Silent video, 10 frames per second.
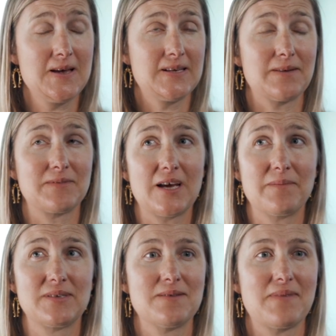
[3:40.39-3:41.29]

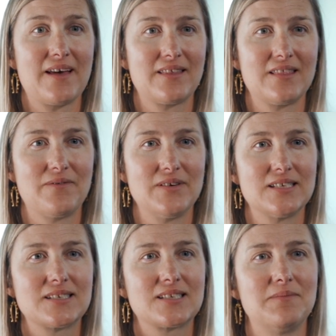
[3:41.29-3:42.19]
Sometimes the math and the
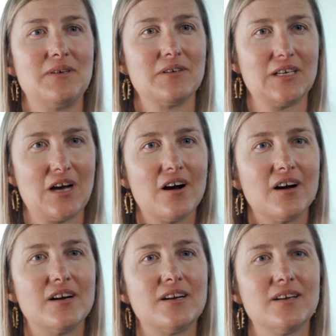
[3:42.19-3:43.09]
physics can be really
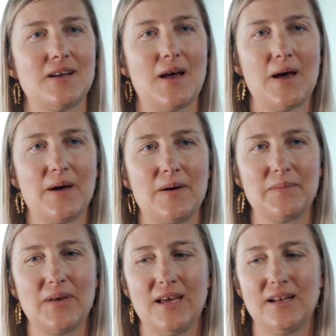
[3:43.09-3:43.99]
hard,
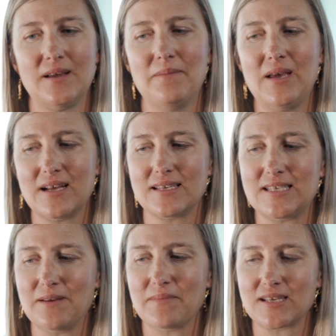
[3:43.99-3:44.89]
and it may not
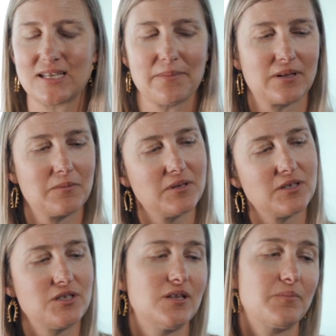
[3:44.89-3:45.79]
seem as
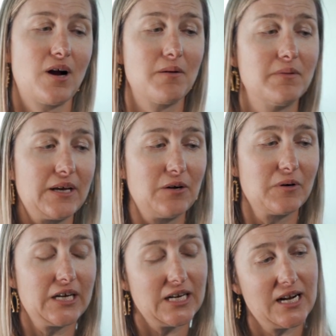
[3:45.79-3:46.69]
applicable to the problem that you're
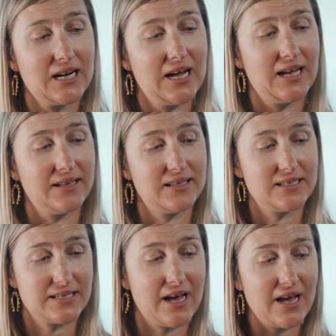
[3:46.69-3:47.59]
working on at the
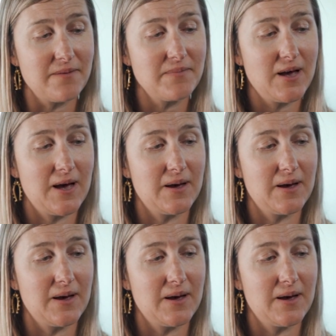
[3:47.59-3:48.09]
time,